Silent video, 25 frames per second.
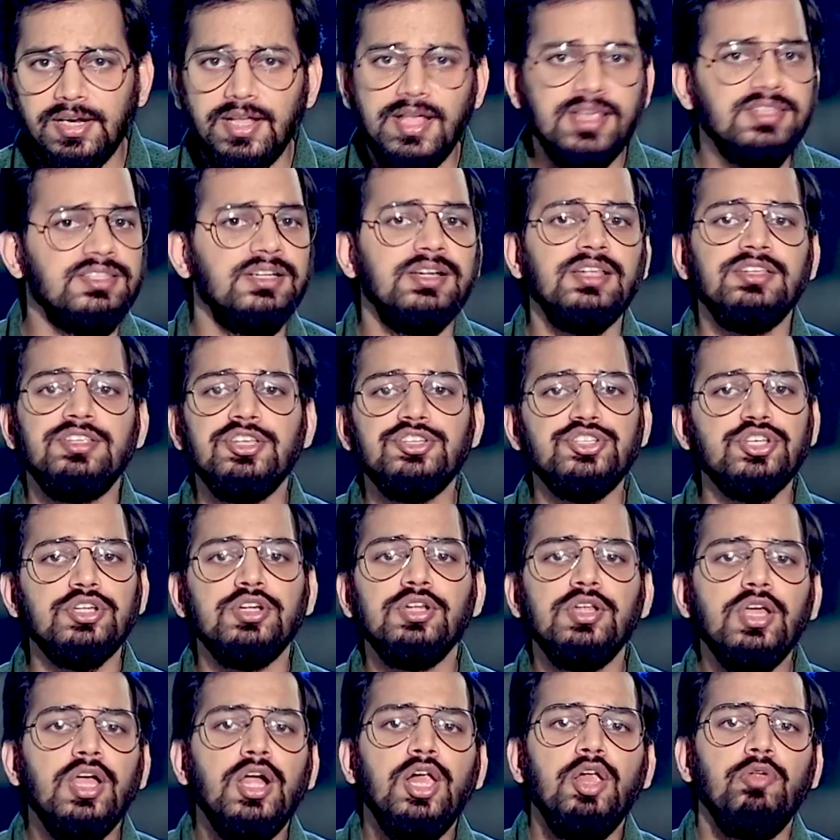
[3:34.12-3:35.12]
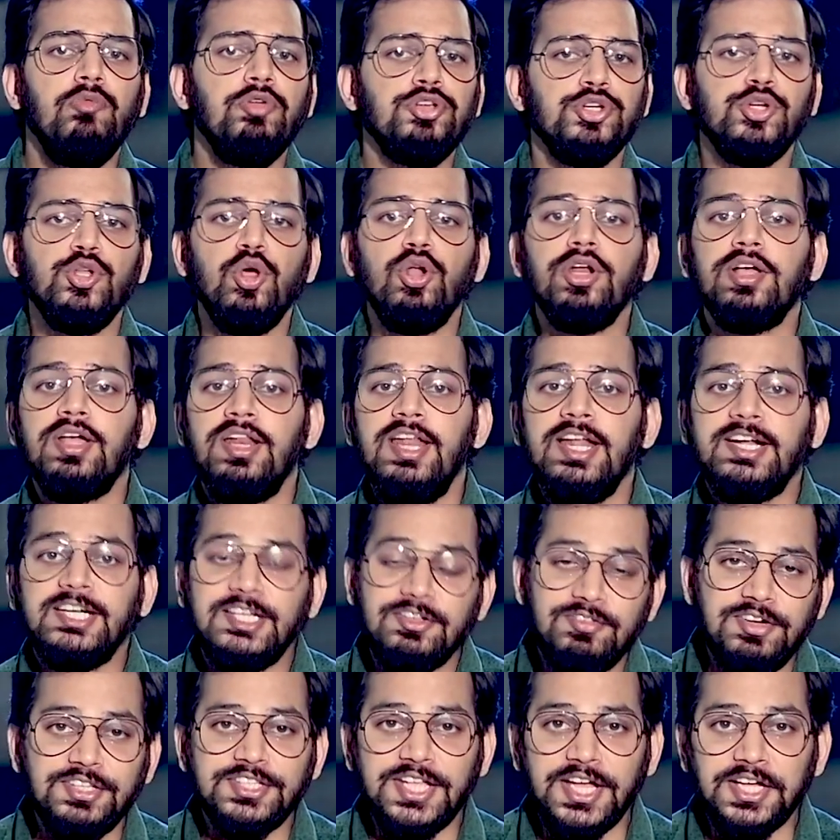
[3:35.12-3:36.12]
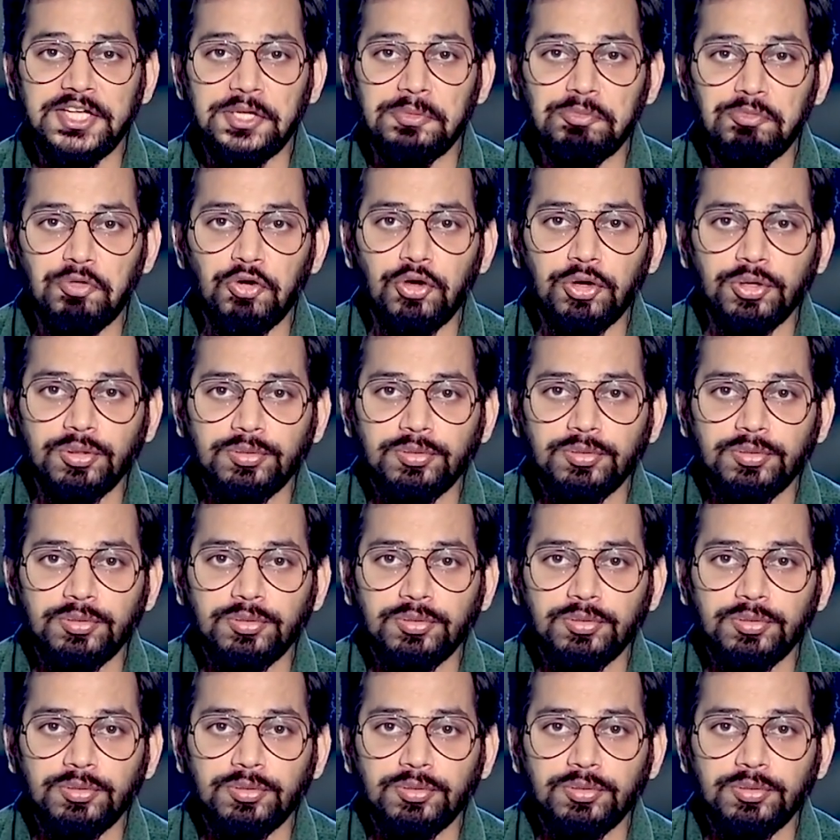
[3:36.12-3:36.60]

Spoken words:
is the decision we should all collectively thank him for.